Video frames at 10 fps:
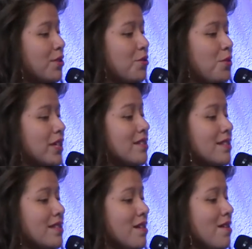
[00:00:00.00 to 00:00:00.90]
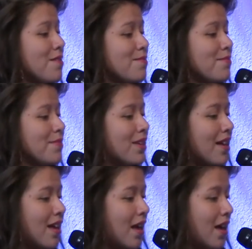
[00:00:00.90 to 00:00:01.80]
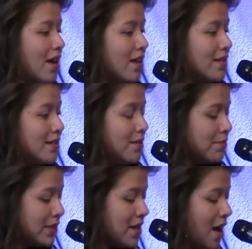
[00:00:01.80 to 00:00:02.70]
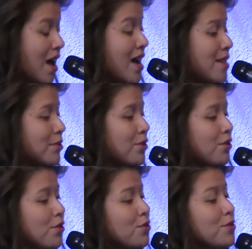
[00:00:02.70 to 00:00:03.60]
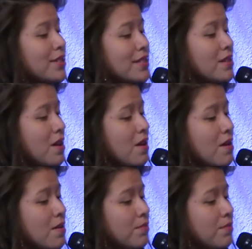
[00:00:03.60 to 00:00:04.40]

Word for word: you win some, sometimes you lose some.